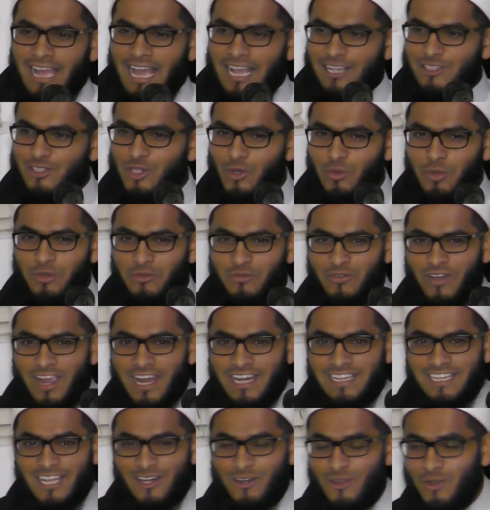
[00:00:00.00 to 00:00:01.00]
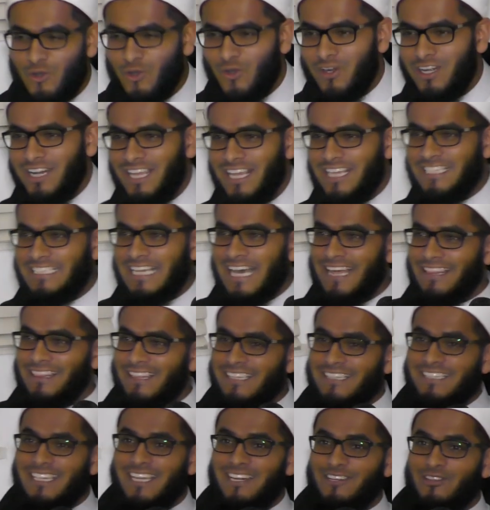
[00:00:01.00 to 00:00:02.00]
And so we find that God is at
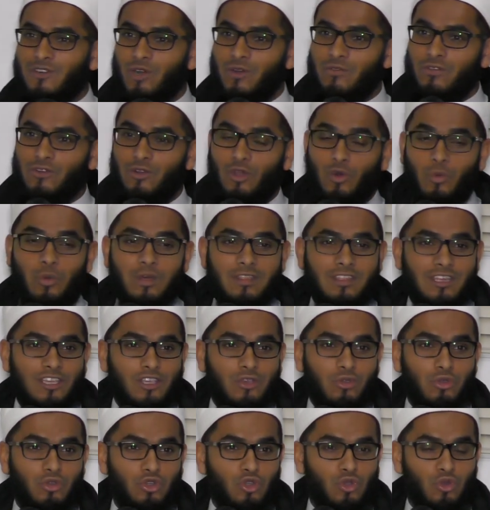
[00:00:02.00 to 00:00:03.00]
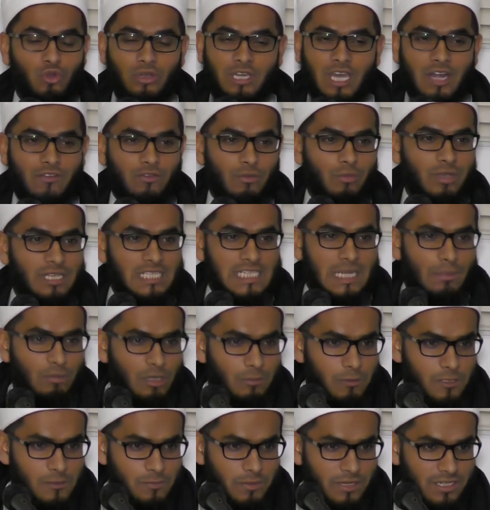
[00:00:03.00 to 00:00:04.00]
the center of it all. Whether you look at it from an
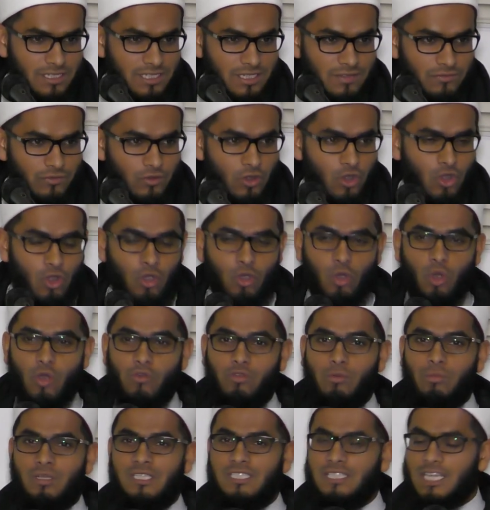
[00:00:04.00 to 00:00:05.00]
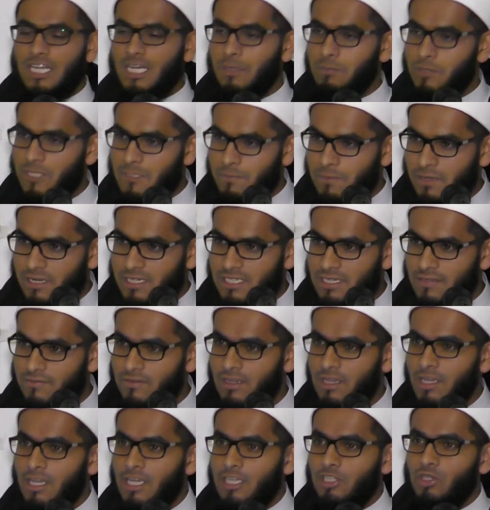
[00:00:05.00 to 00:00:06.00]
Islamic perspective or from a study
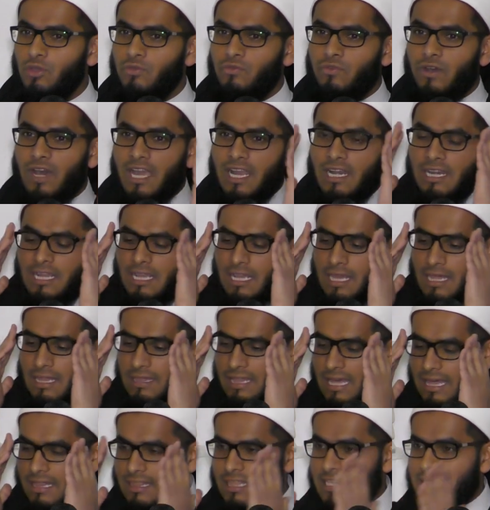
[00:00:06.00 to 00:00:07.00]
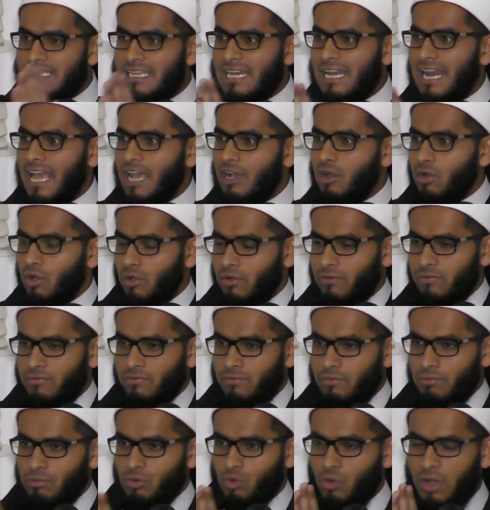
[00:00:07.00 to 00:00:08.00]
perspective, you find that this lack
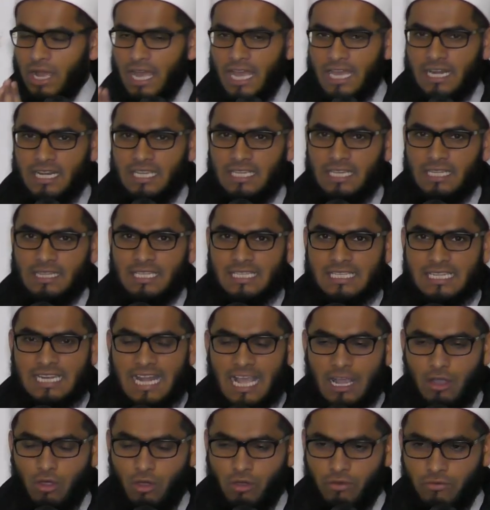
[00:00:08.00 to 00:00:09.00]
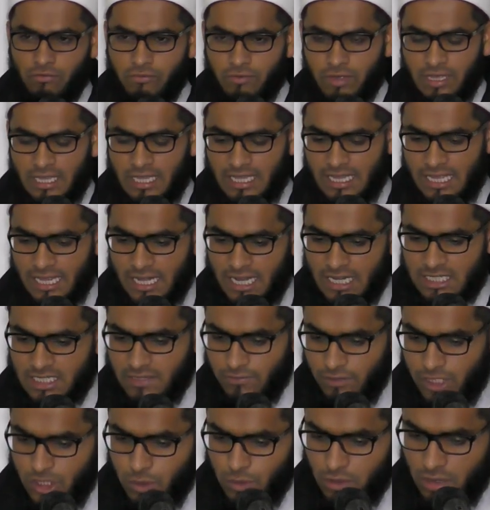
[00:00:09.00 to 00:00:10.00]
of ruhaniyah, this lack of
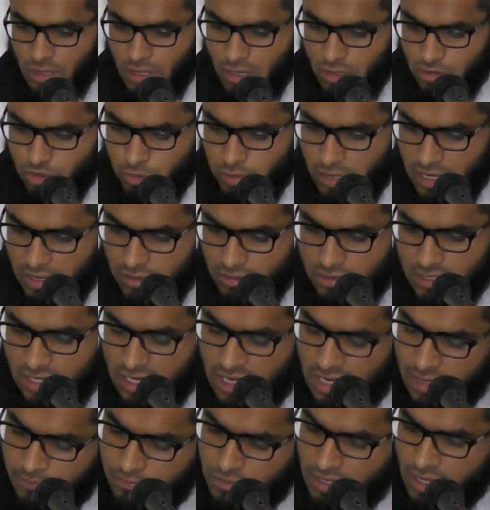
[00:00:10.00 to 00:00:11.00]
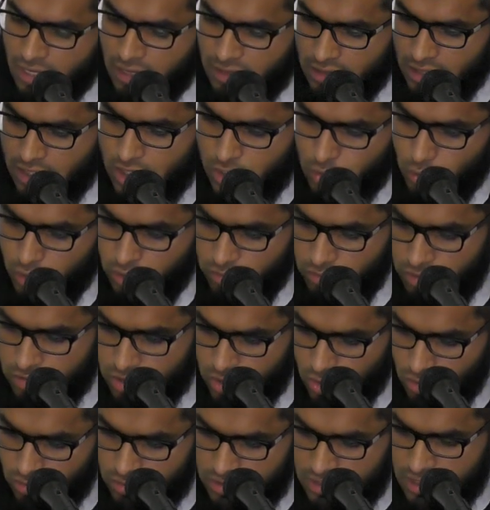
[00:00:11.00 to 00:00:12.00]
connectivity with Allah subhanahu wa ta'ala, this is what
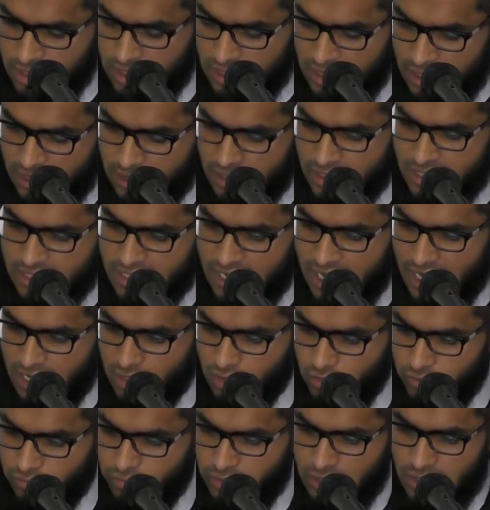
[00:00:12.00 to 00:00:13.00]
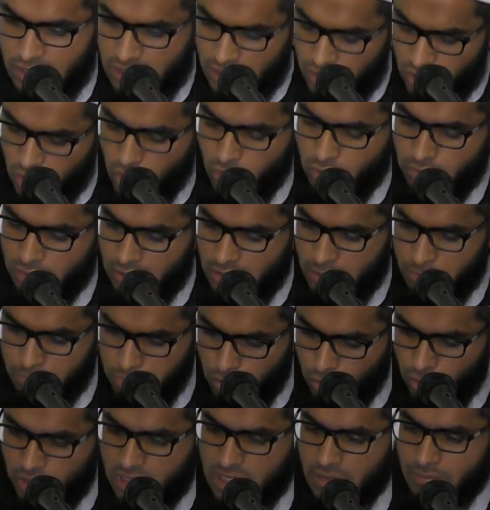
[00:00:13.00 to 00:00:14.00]
results in this kind of, you know,
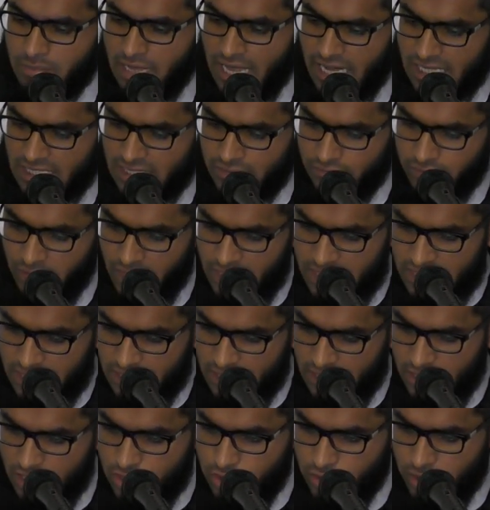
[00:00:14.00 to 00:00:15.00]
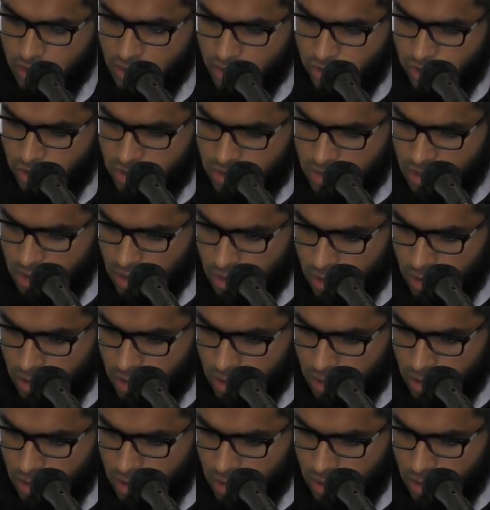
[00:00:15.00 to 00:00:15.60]
boredom, activities, and then into addictions.